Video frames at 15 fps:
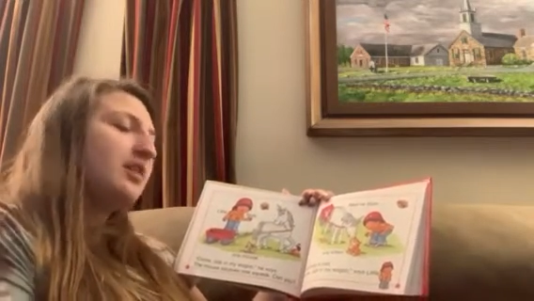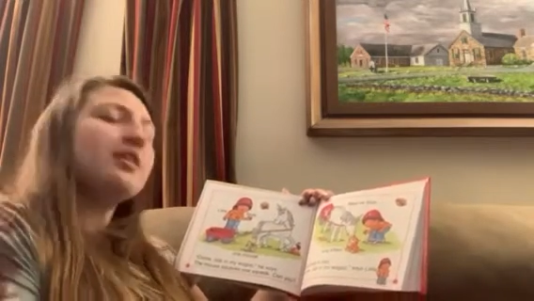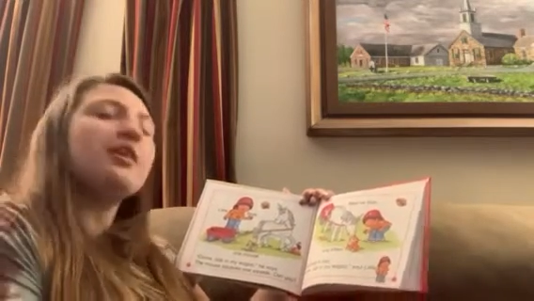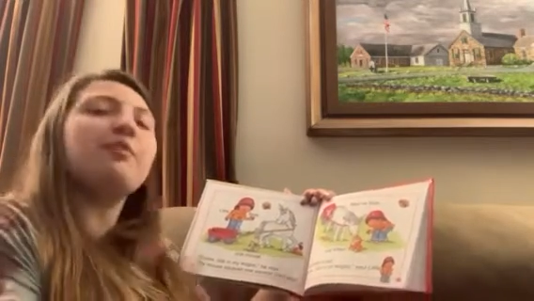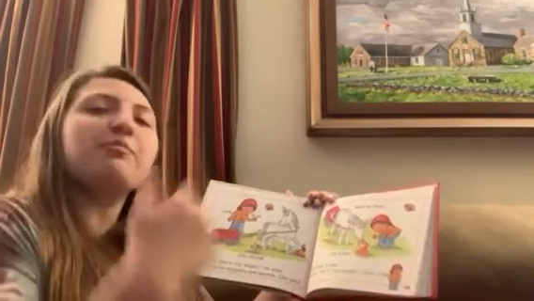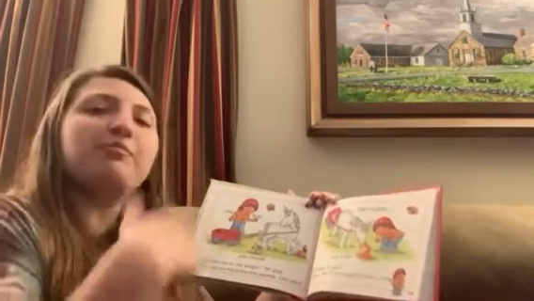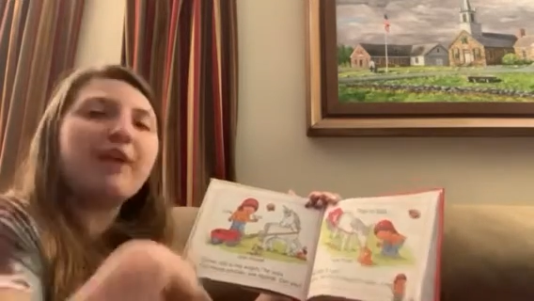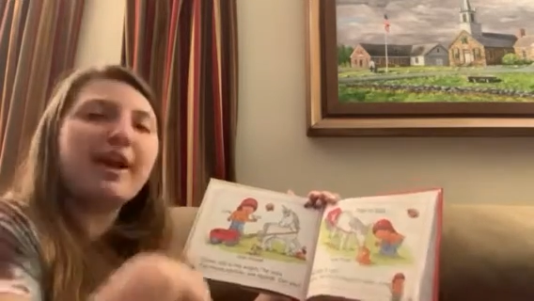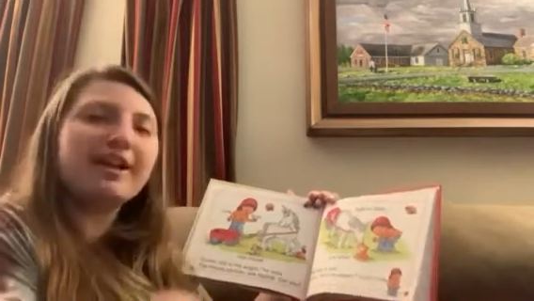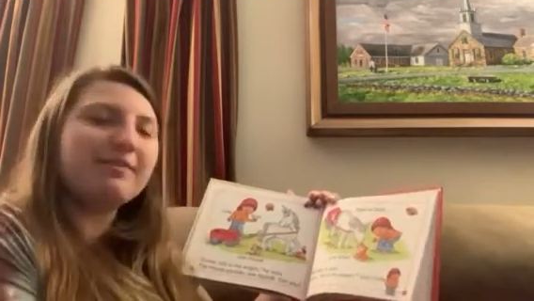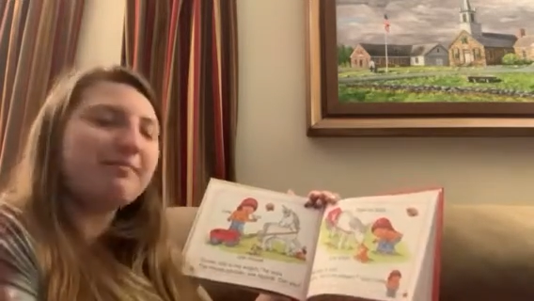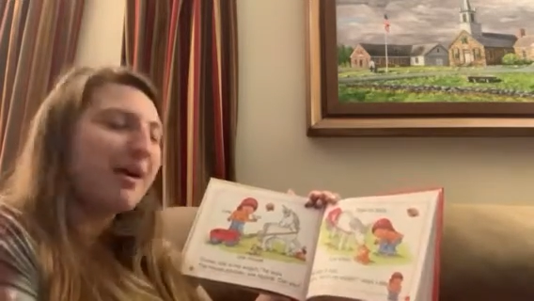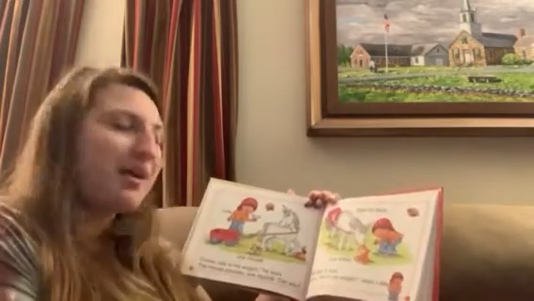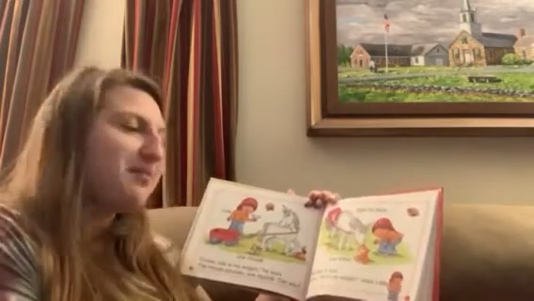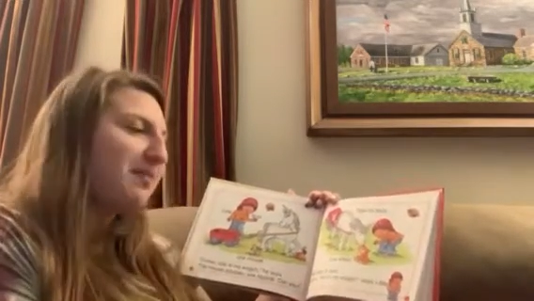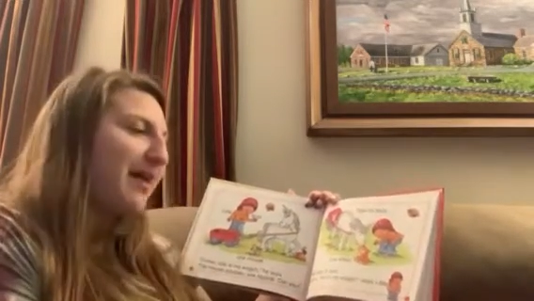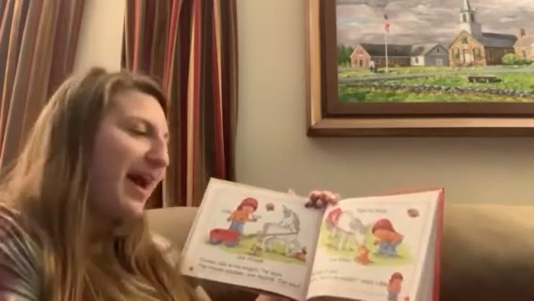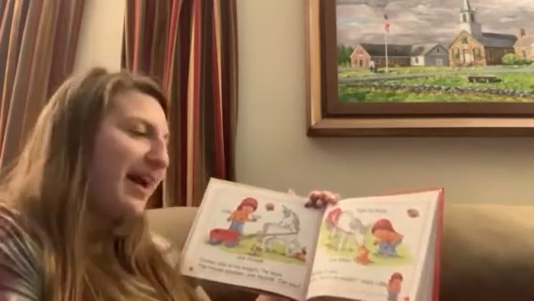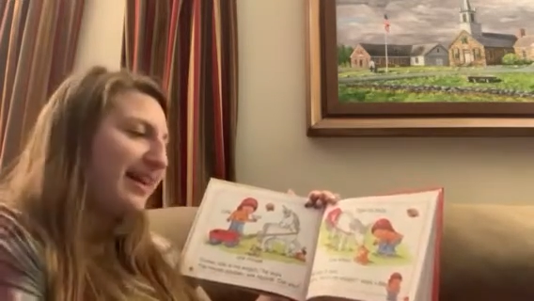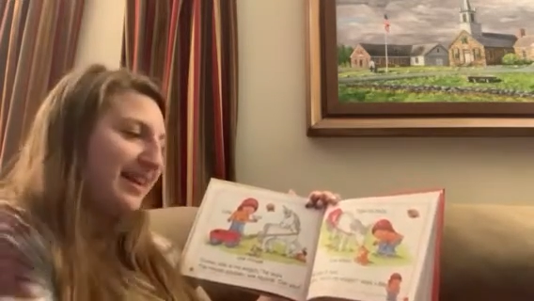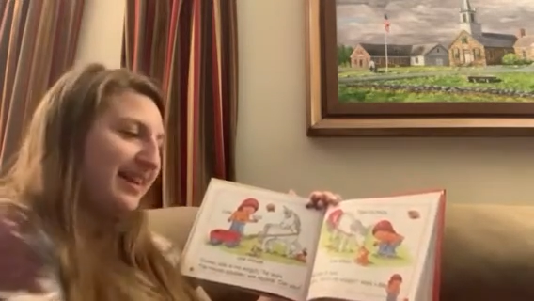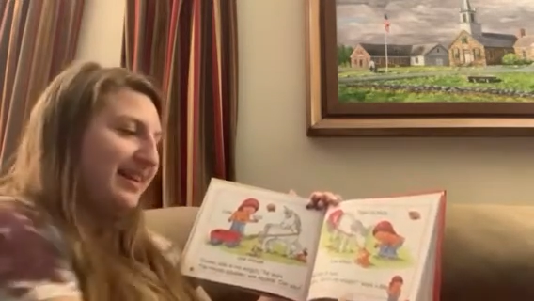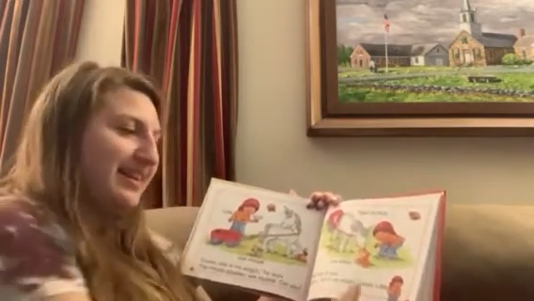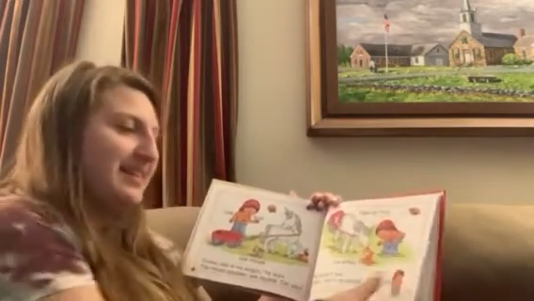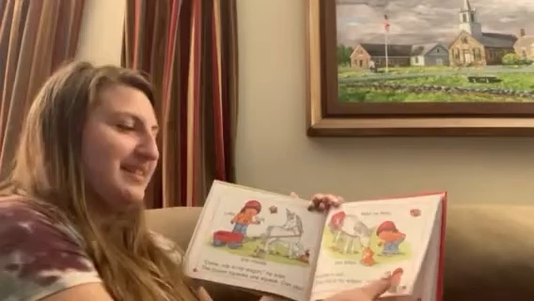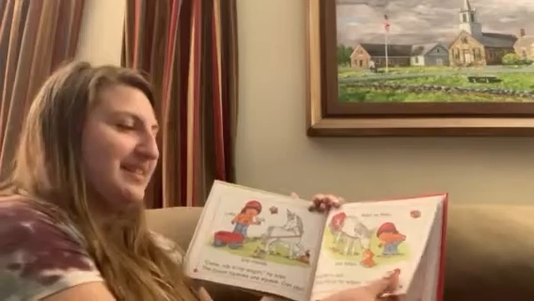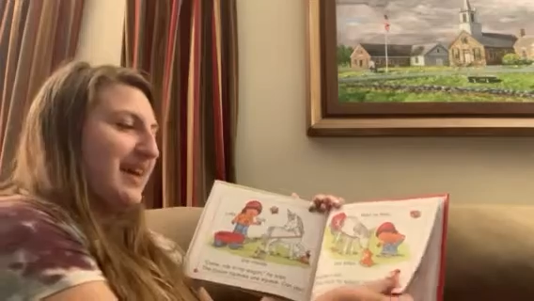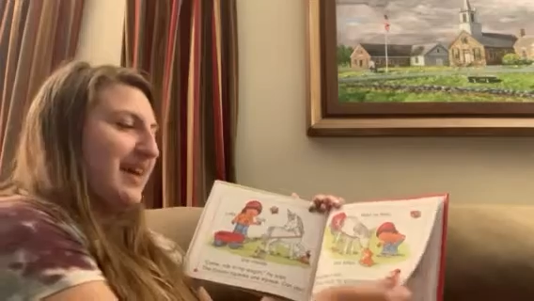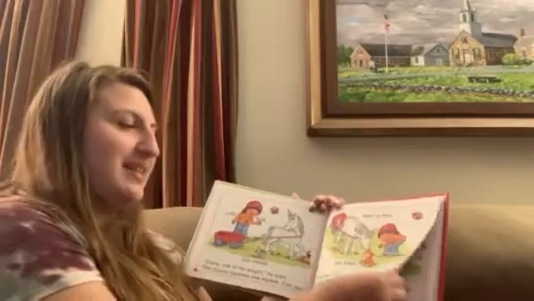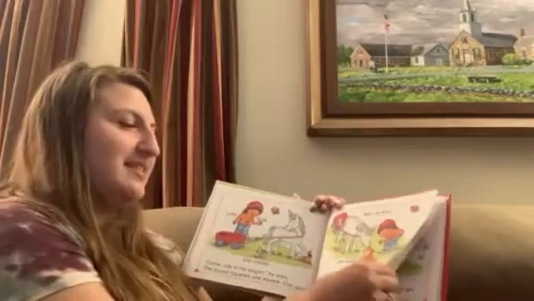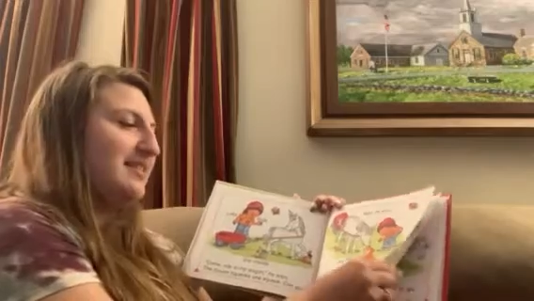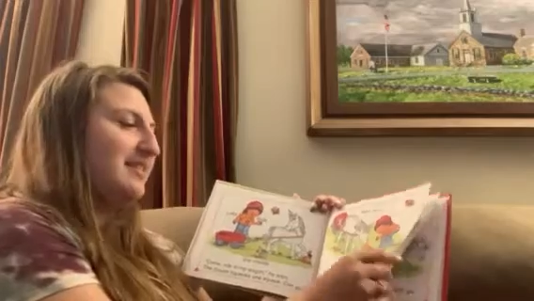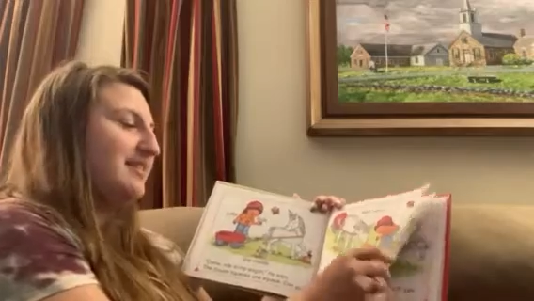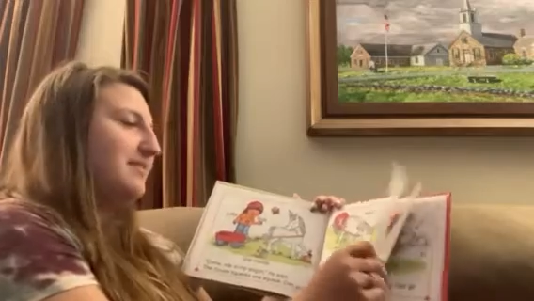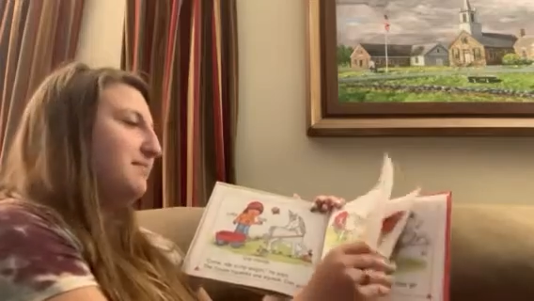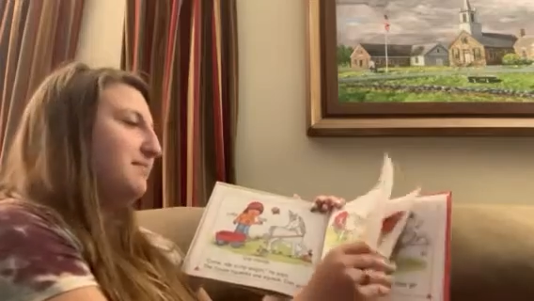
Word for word: Come ride in my wagon, he says.